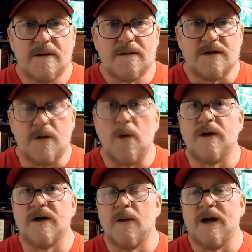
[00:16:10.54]
she wanted
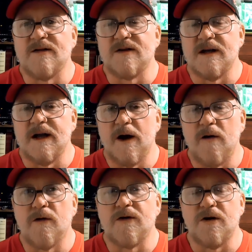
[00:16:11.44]
to go ahead and send it
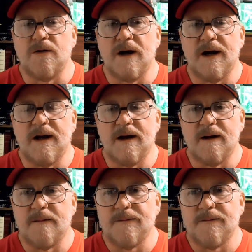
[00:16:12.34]
over to a